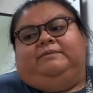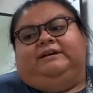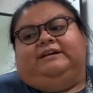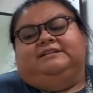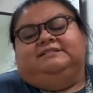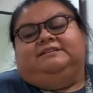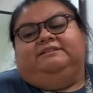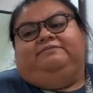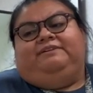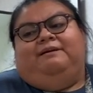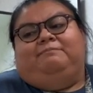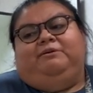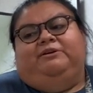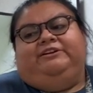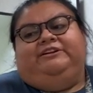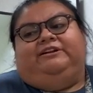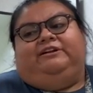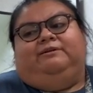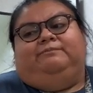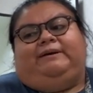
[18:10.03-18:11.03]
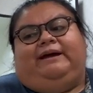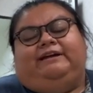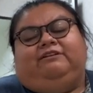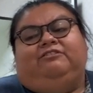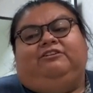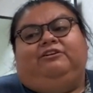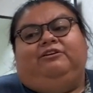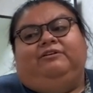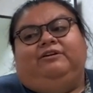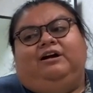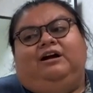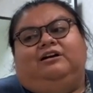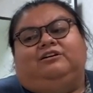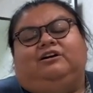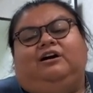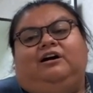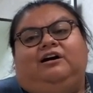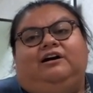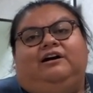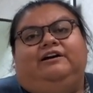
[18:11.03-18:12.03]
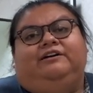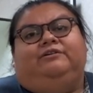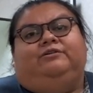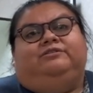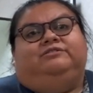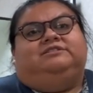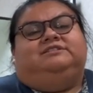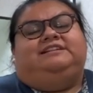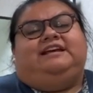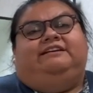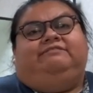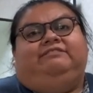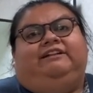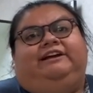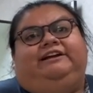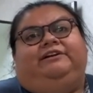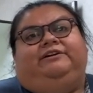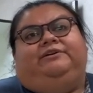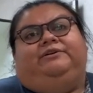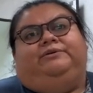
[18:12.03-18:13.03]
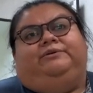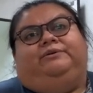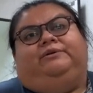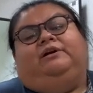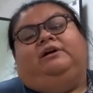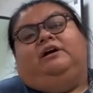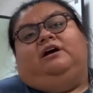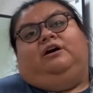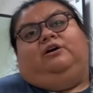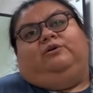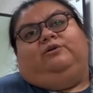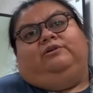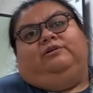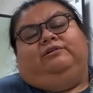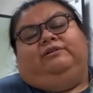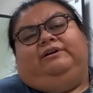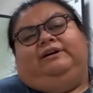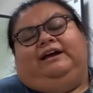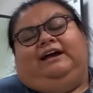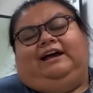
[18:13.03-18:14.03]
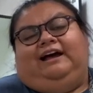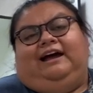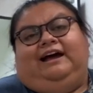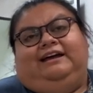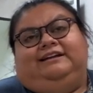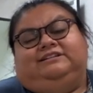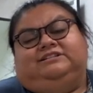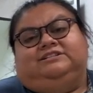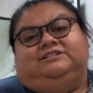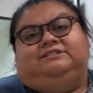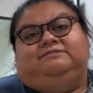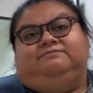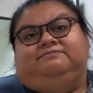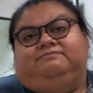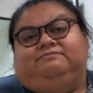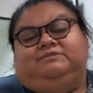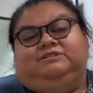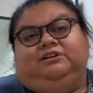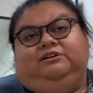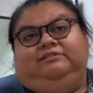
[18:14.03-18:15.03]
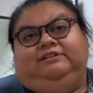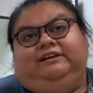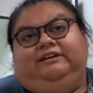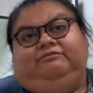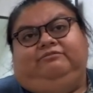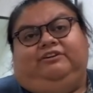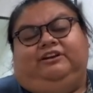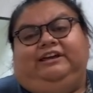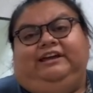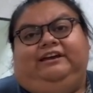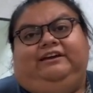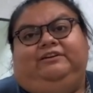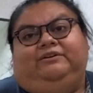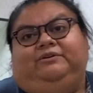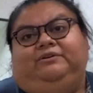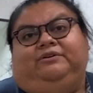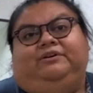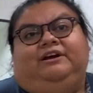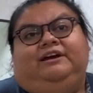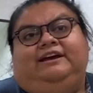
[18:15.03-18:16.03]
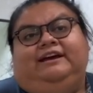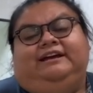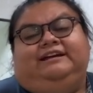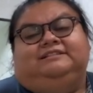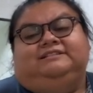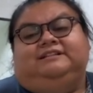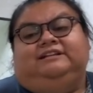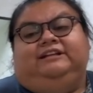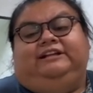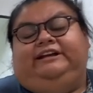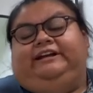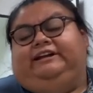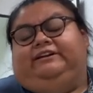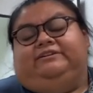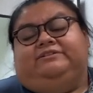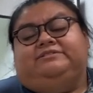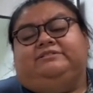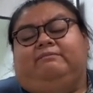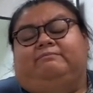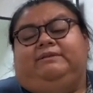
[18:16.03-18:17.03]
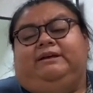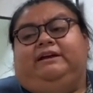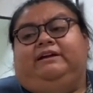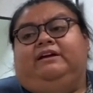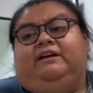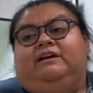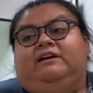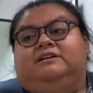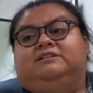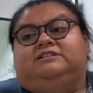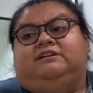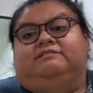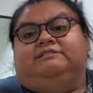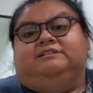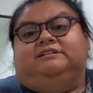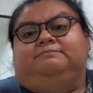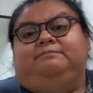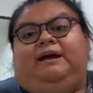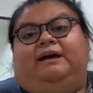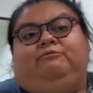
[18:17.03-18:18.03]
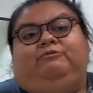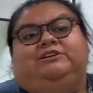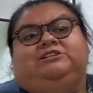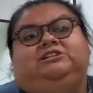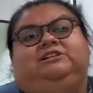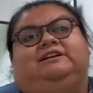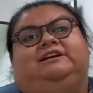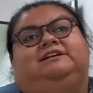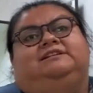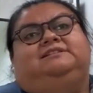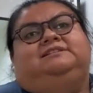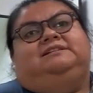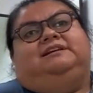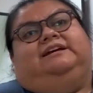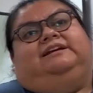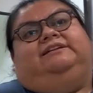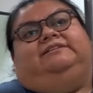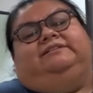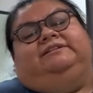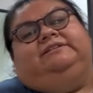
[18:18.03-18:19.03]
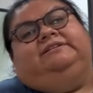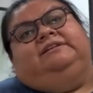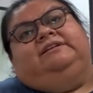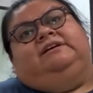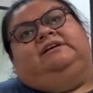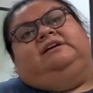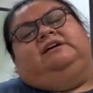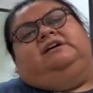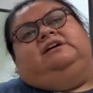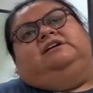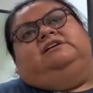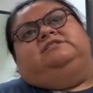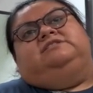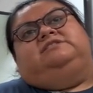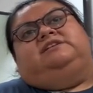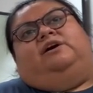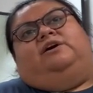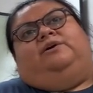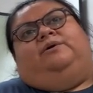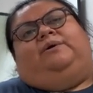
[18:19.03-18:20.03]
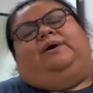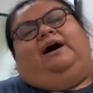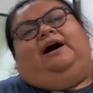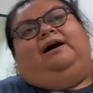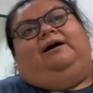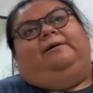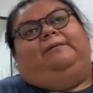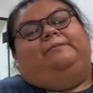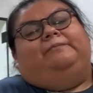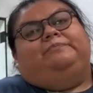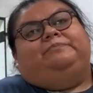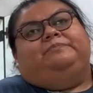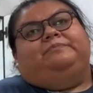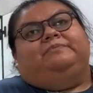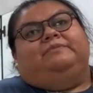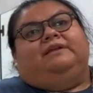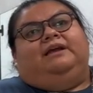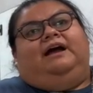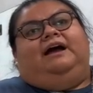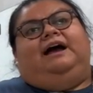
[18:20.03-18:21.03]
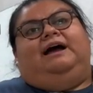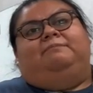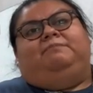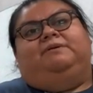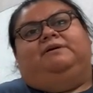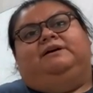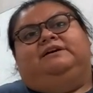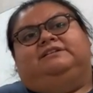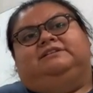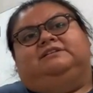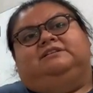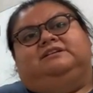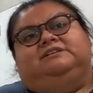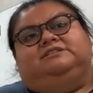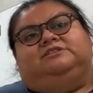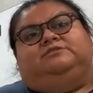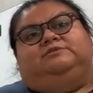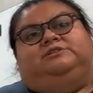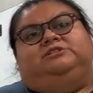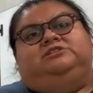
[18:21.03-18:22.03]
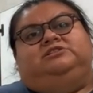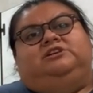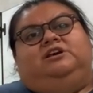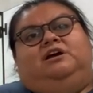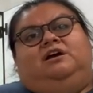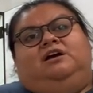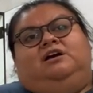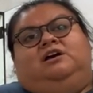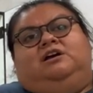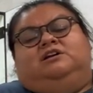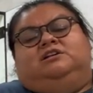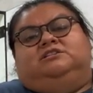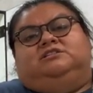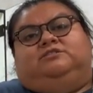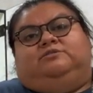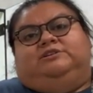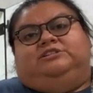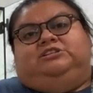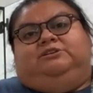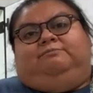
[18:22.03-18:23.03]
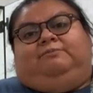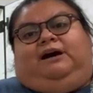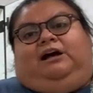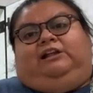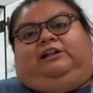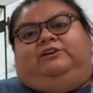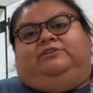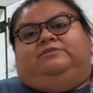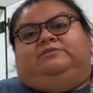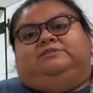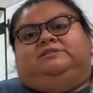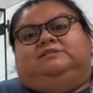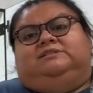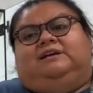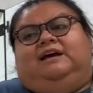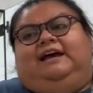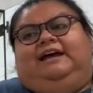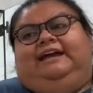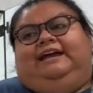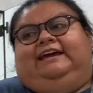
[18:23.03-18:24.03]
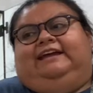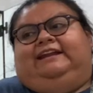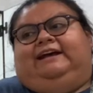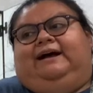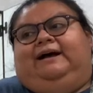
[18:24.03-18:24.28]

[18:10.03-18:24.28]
if I put it on my card or save later or I just totally forget or it gets deleted or something. So it's in my wish list. And so I put those squishy mallows in,